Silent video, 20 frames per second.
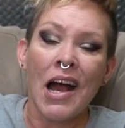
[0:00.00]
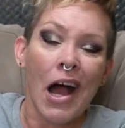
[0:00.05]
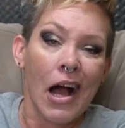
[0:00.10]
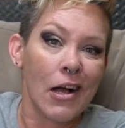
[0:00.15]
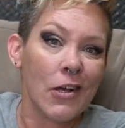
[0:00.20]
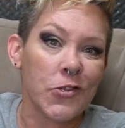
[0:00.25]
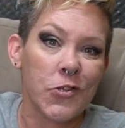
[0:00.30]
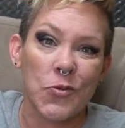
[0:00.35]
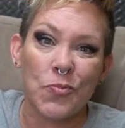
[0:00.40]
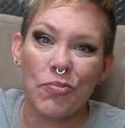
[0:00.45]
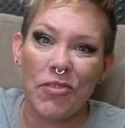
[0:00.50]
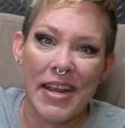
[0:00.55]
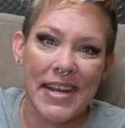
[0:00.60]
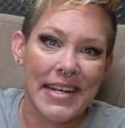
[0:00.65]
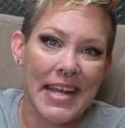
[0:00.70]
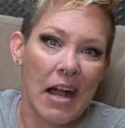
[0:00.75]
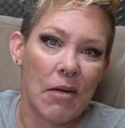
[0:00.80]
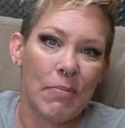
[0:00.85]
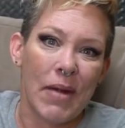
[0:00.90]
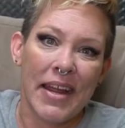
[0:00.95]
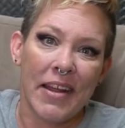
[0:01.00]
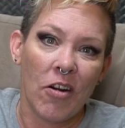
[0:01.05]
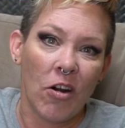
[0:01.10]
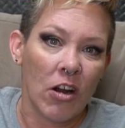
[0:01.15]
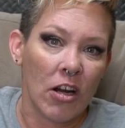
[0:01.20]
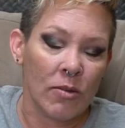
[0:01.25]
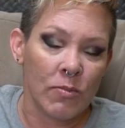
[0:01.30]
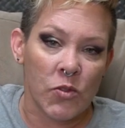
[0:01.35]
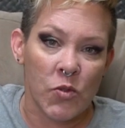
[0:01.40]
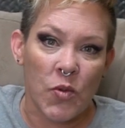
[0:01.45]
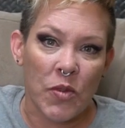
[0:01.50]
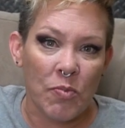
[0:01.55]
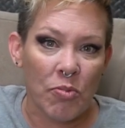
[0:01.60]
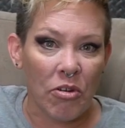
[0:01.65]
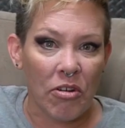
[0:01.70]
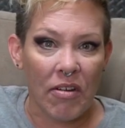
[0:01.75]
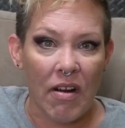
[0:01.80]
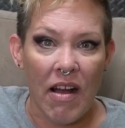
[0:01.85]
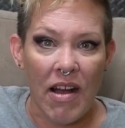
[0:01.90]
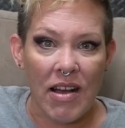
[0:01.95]
I'll spray down my arms with
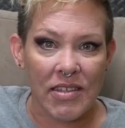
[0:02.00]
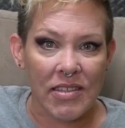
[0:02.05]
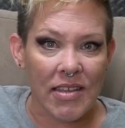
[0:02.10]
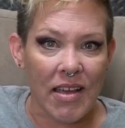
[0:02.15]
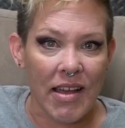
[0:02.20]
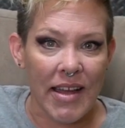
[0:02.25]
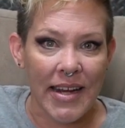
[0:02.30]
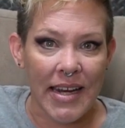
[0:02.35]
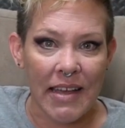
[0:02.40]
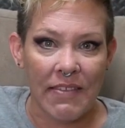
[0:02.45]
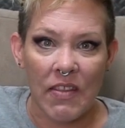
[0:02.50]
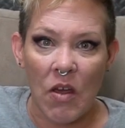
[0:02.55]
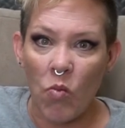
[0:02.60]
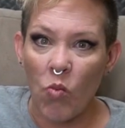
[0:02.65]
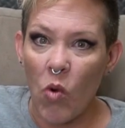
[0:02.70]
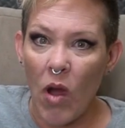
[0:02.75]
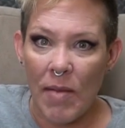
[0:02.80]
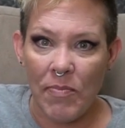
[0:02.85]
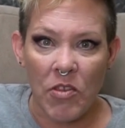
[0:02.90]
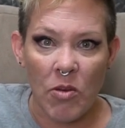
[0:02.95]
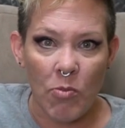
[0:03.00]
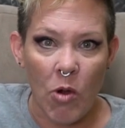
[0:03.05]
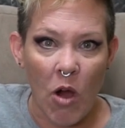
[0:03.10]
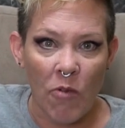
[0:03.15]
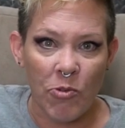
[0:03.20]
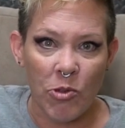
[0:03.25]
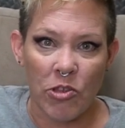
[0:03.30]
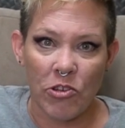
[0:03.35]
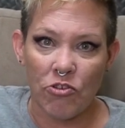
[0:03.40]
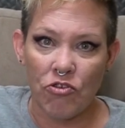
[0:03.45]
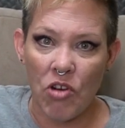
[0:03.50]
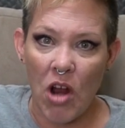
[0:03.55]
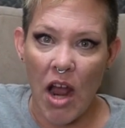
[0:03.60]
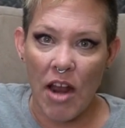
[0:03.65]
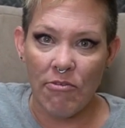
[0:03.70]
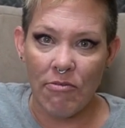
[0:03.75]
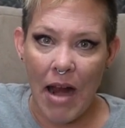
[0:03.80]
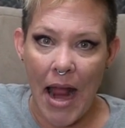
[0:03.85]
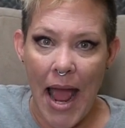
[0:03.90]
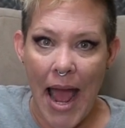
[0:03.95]
peroxide and then wipe them off with a
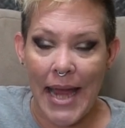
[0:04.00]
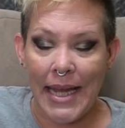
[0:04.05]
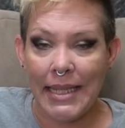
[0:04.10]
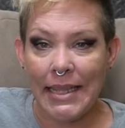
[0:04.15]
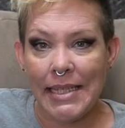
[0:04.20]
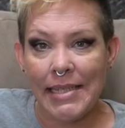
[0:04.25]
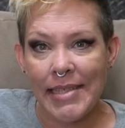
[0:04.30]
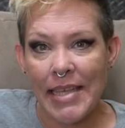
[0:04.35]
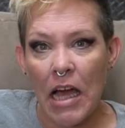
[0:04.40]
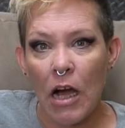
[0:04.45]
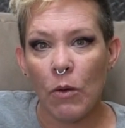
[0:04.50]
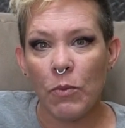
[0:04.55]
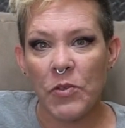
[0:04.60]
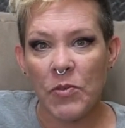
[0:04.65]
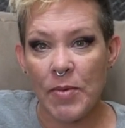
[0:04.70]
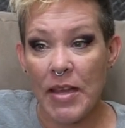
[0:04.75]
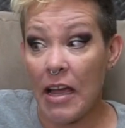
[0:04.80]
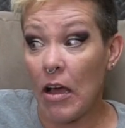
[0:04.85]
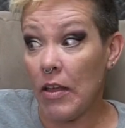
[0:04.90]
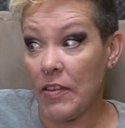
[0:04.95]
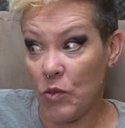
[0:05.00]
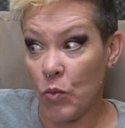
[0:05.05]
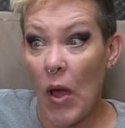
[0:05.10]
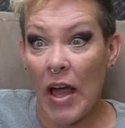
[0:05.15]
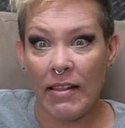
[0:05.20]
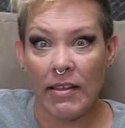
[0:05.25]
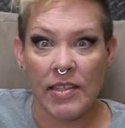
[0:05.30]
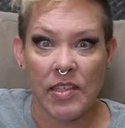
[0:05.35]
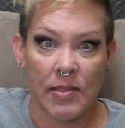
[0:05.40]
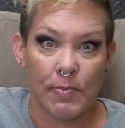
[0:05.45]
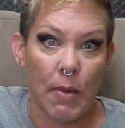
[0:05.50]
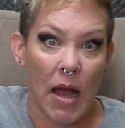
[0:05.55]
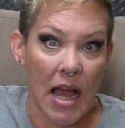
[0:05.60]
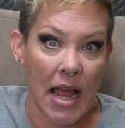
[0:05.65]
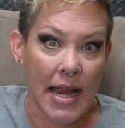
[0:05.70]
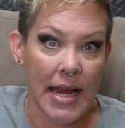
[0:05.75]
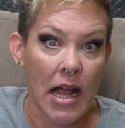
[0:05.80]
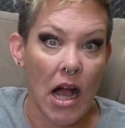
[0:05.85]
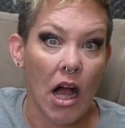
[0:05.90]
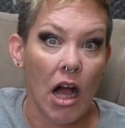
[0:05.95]
dry rag. And this helps me, as well as
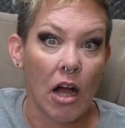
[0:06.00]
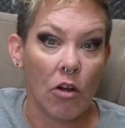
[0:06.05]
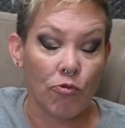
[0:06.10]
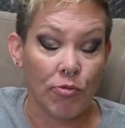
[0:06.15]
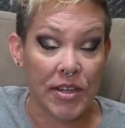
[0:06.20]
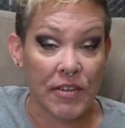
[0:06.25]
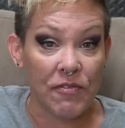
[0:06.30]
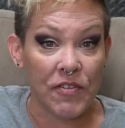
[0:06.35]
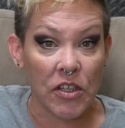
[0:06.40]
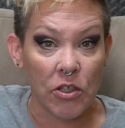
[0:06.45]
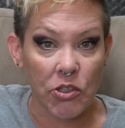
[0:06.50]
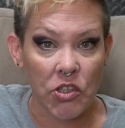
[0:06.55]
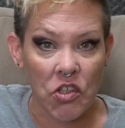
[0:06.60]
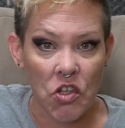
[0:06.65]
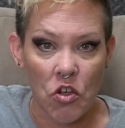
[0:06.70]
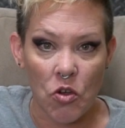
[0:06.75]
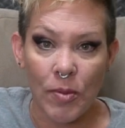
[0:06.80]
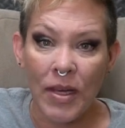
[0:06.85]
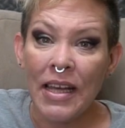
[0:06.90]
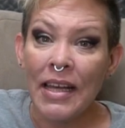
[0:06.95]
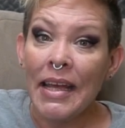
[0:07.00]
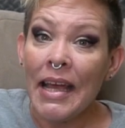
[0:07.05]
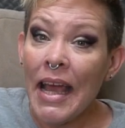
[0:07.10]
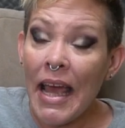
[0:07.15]
my refill tube.